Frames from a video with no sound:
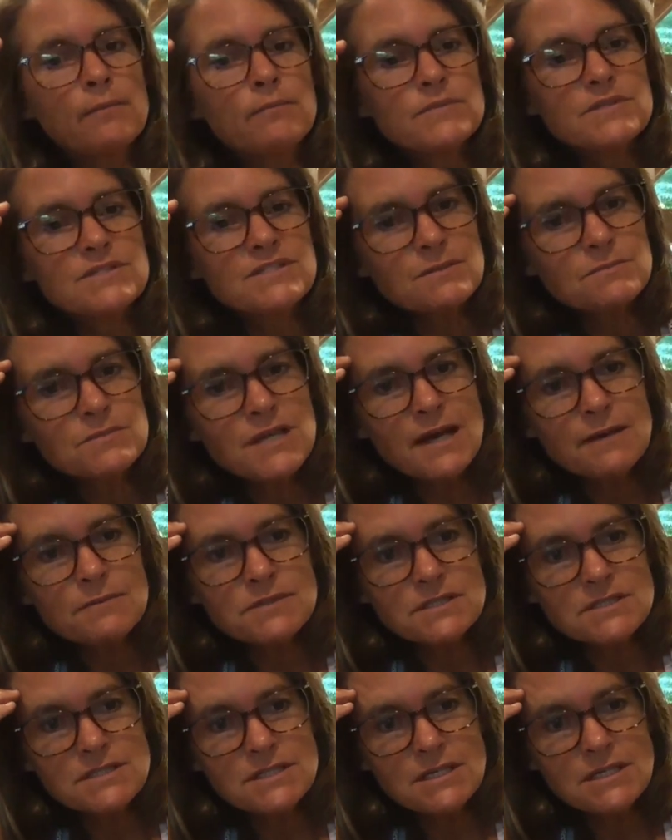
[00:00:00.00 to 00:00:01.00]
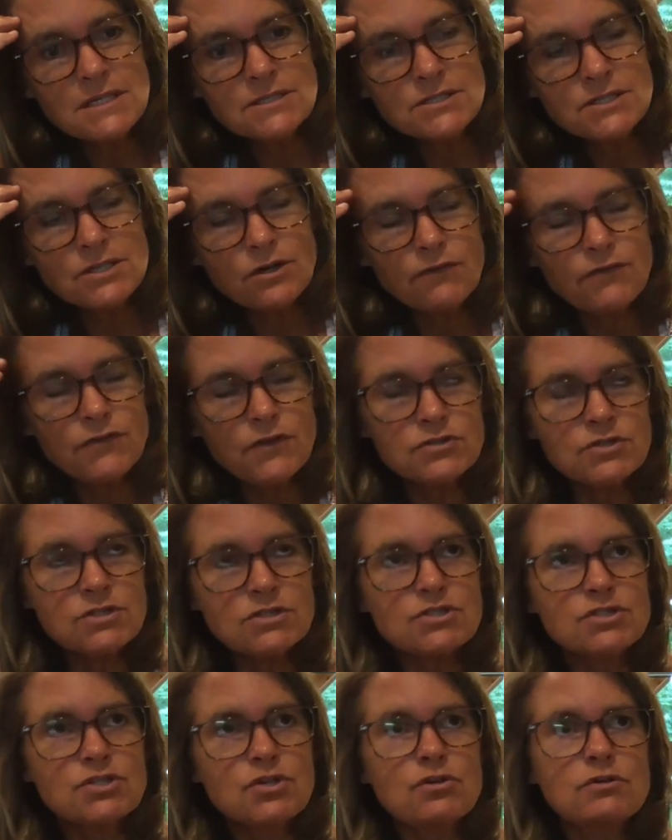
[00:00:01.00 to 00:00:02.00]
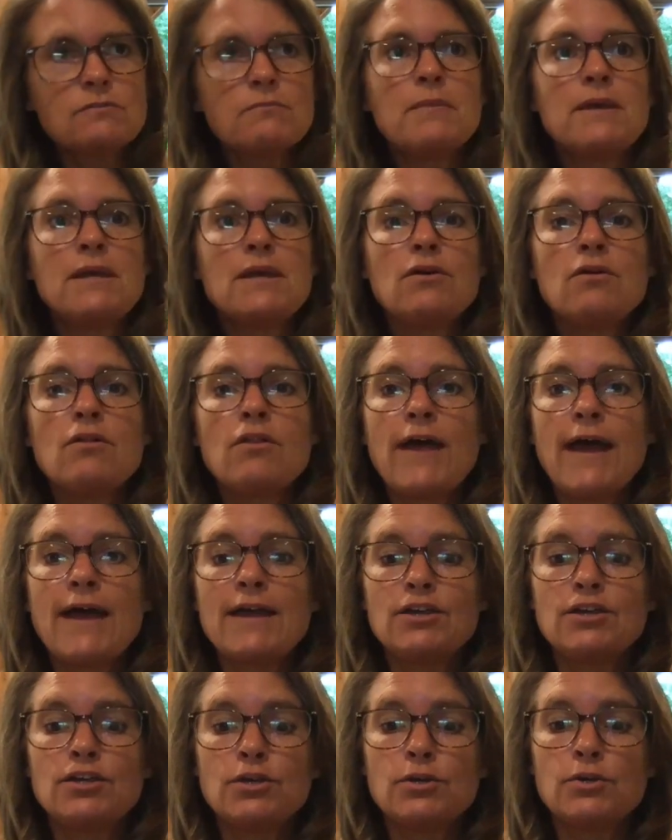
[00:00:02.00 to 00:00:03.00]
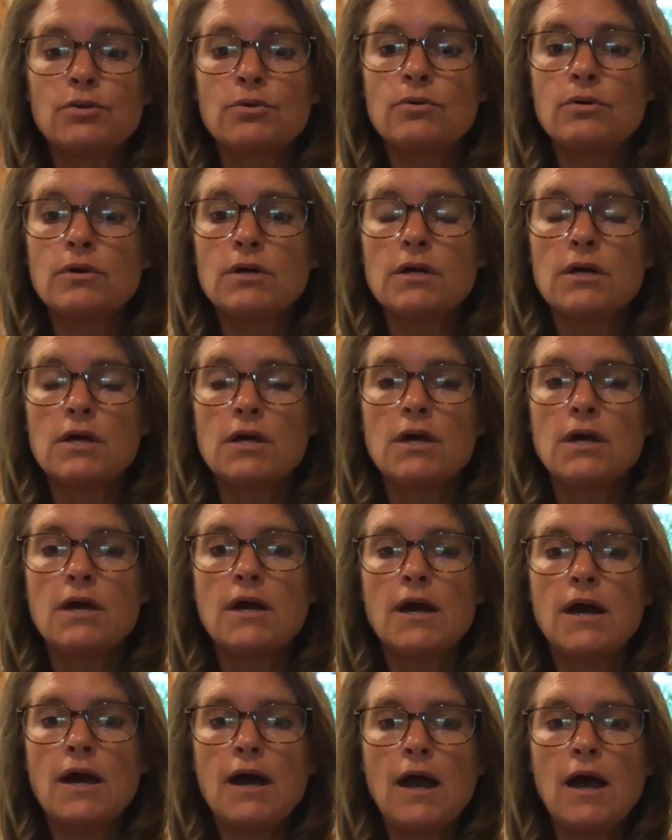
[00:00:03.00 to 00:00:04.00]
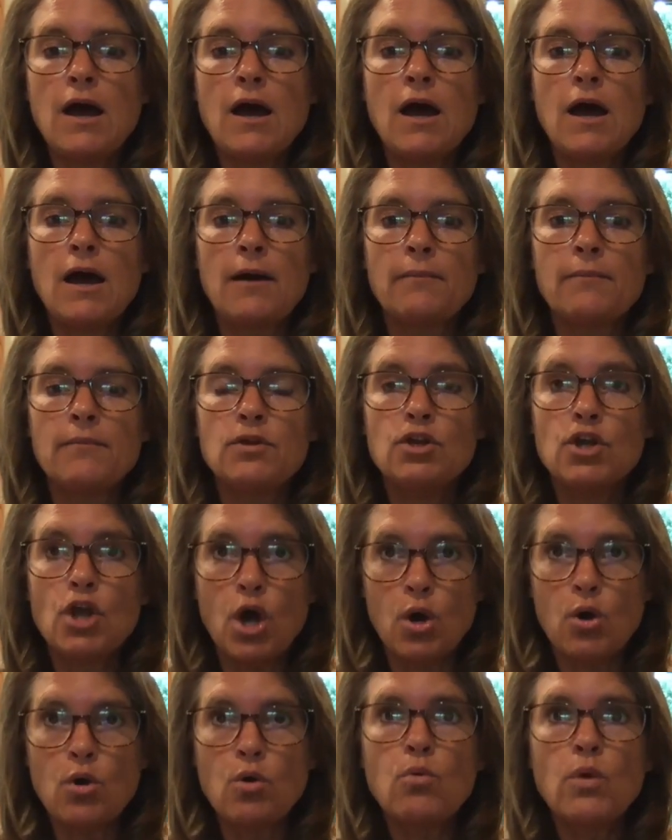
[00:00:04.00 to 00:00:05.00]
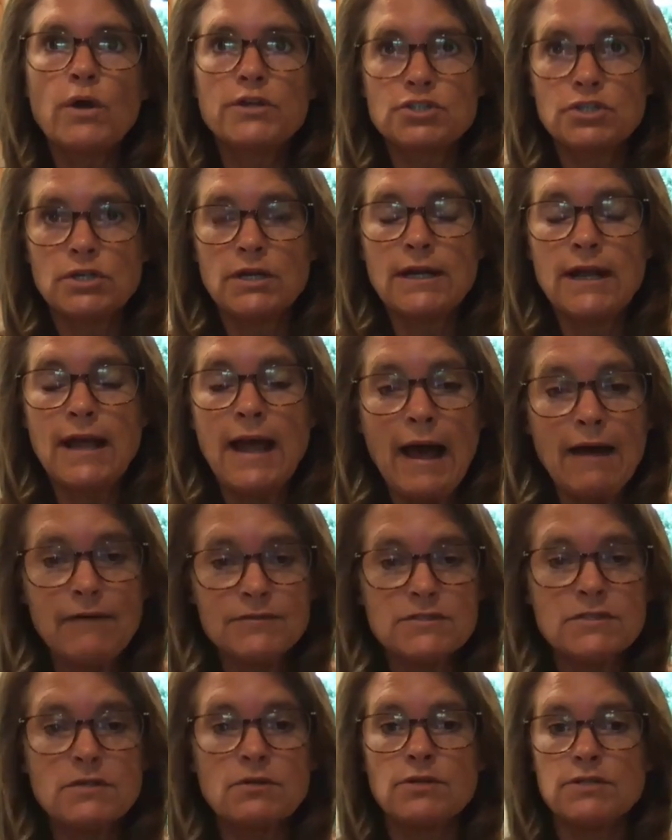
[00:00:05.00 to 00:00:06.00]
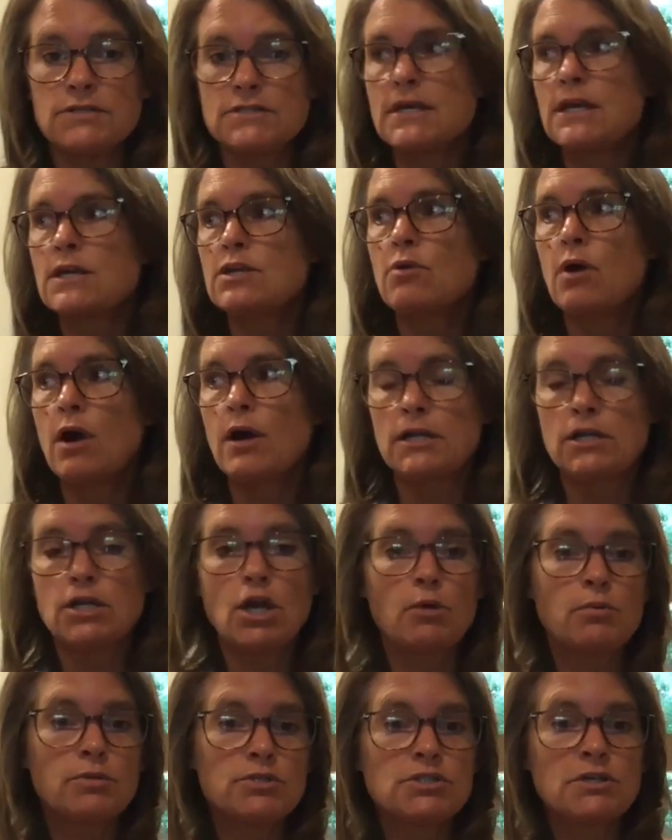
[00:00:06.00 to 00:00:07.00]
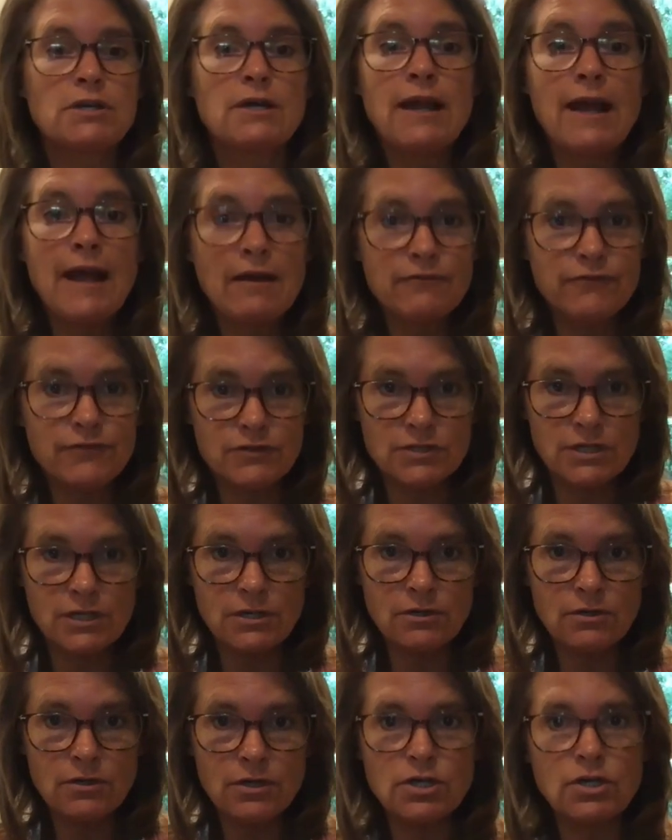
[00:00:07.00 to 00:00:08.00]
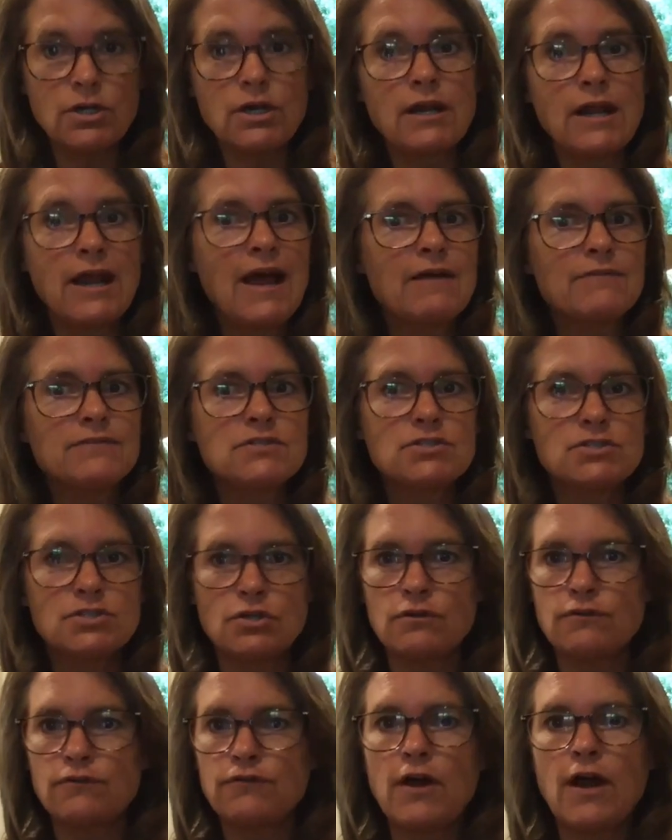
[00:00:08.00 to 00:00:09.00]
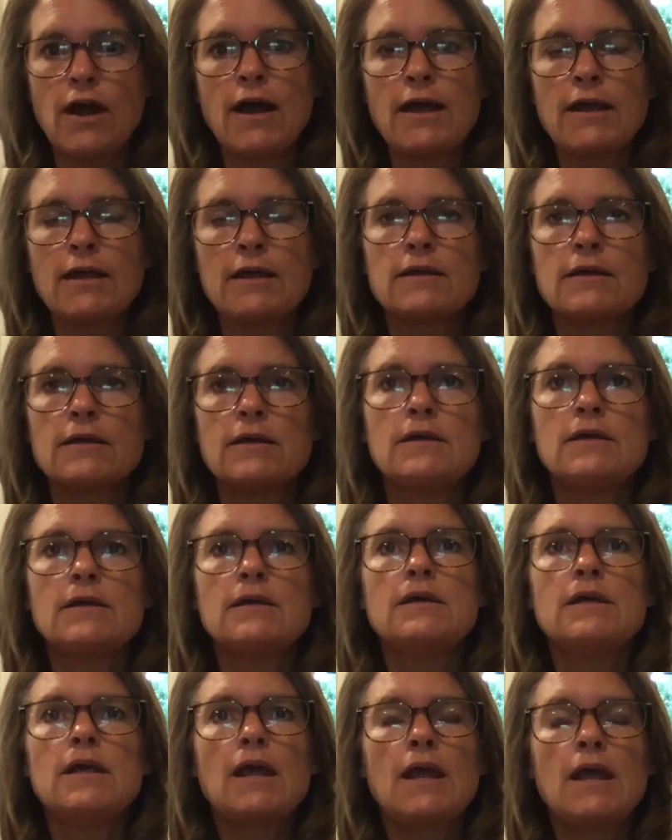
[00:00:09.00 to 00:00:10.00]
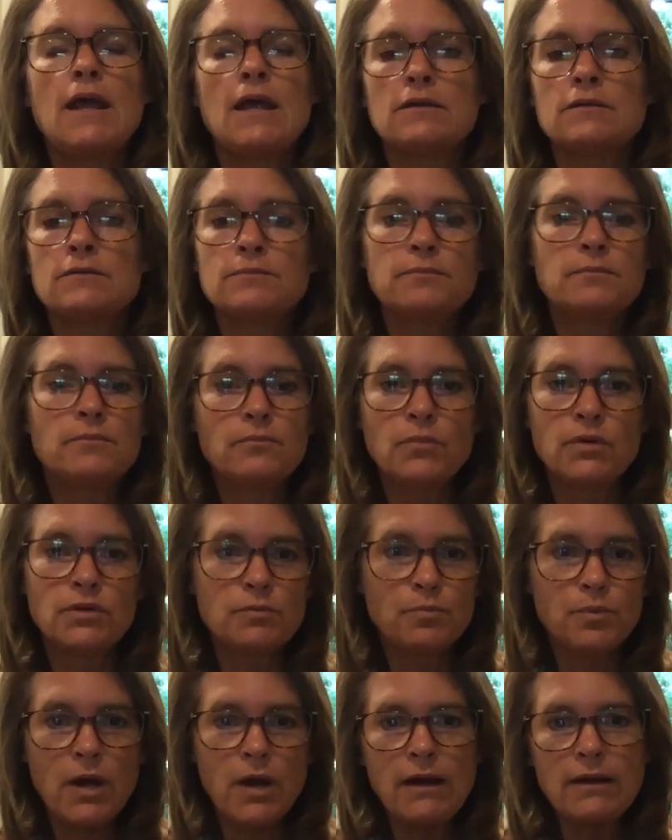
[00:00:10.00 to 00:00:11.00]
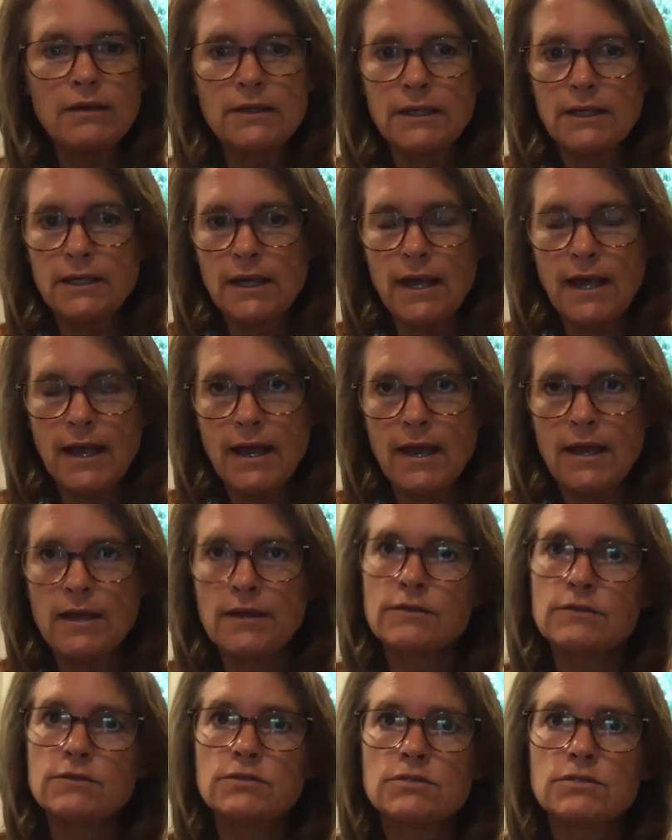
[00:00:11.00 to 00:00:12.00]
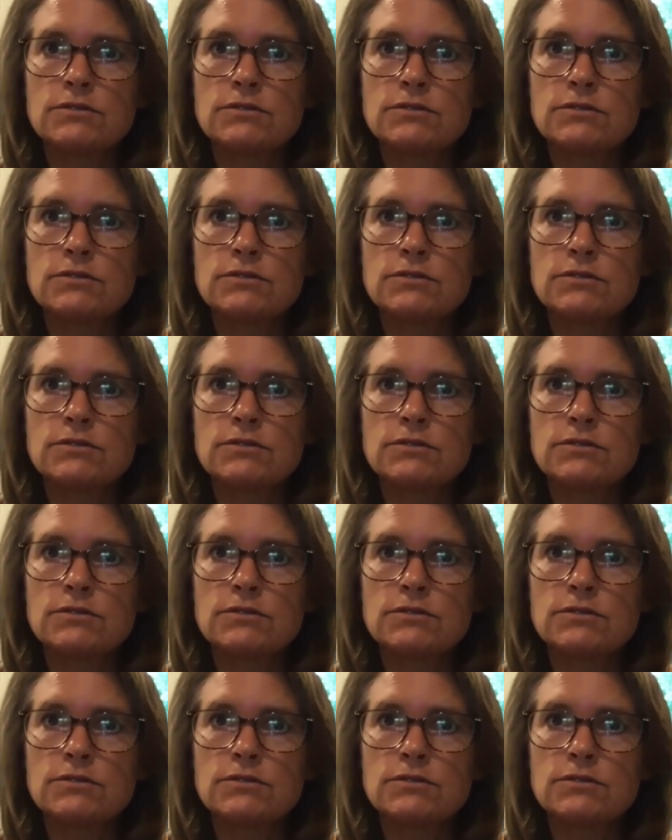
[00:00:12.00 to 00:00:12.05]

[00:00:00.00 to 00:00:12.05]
Sometimes it's easier if there's a certain meal that you know what you're going to have. So let's say you already know what you're going to have for dinner, and you're going to have stir fry and with broccoli and